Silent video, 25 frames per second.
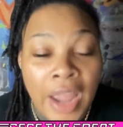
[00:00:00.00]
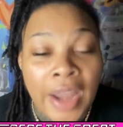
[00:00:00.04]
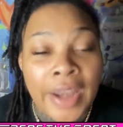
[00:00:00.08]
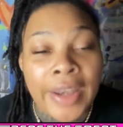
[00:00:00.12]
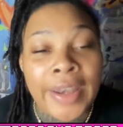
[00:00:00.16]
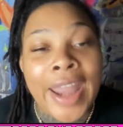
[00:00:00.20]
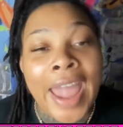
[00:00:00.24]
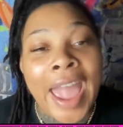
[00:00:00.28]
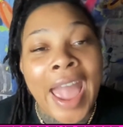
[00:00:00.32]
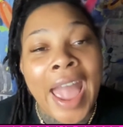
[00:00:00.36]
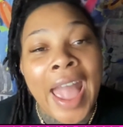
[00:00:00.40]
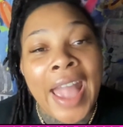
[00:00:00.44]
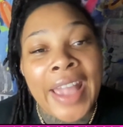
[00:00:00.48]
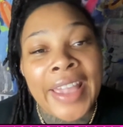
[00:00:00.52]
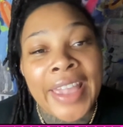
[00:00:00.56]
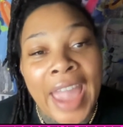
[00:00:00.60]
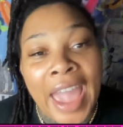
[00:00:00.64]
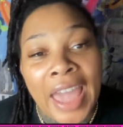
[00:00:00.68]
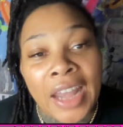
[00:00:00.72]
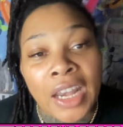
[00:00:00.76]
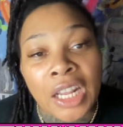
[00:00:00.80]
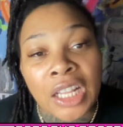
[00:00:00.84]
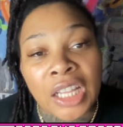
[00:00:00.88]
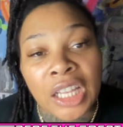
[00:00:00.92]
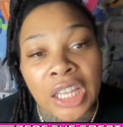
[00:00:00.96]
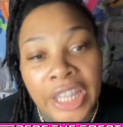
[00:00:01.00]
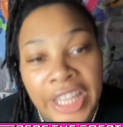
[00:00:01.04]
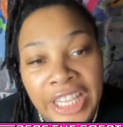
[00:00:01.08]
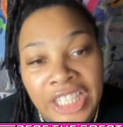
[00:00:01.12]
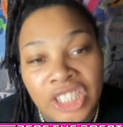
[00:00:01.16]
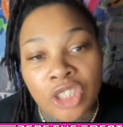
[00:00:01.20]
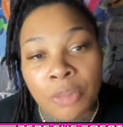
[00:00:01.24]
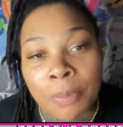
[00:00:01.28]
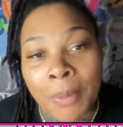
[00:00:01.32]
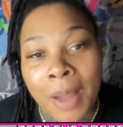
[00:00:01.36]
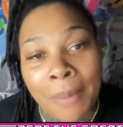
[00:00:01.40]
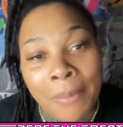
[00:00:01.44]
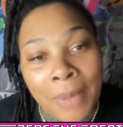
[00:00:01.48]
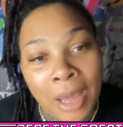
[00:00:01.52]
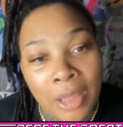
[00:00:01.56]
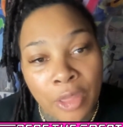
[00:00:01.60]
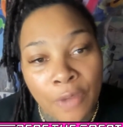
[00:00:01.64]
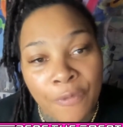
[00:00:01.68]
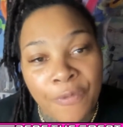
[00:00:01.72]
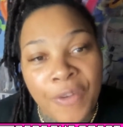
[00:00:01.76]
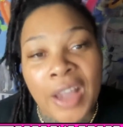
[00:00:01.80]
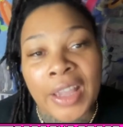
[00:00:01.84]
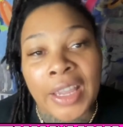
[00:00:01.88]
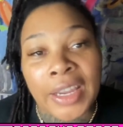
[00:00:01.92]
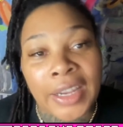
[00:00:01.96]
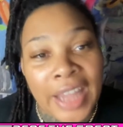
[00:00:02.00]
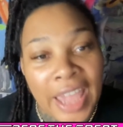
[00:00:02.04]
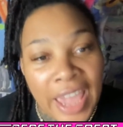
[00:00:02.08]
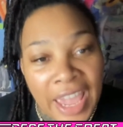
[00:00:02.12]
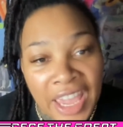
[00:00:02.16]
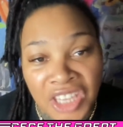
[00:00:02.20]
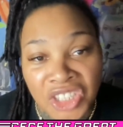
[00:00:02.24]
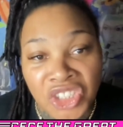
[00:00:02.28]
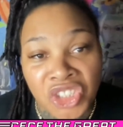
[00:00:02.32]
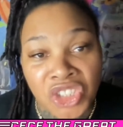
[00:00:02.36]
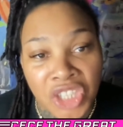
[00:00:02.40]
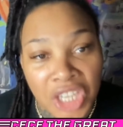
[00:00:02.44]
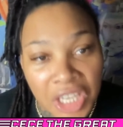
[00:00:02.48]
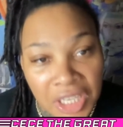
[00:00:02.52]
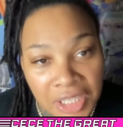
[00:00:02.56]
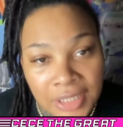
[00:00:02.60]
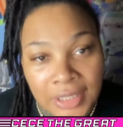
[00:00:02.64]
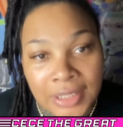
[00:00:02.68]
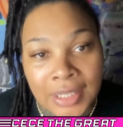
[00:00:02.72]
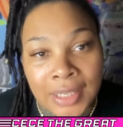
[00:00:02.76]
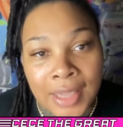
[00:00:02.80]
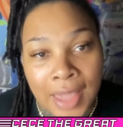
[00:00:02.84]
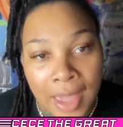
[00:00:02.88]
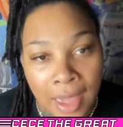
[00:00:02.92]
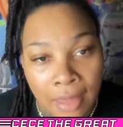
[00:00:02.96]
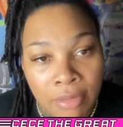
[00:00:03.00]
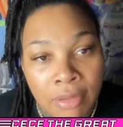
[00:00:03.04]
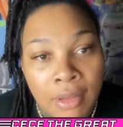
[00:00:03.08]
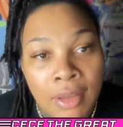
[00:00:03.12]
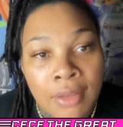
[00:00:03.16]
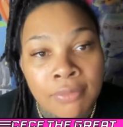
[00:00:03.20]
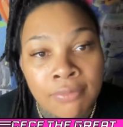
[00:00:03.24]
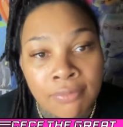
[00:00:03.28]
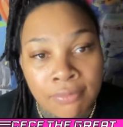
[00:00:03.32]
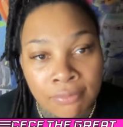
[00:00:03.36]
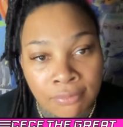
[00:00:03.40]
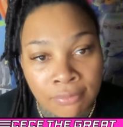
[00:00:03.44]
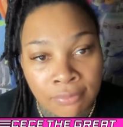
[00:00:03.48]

Now I gotta clench my motherfucking ass cheeks together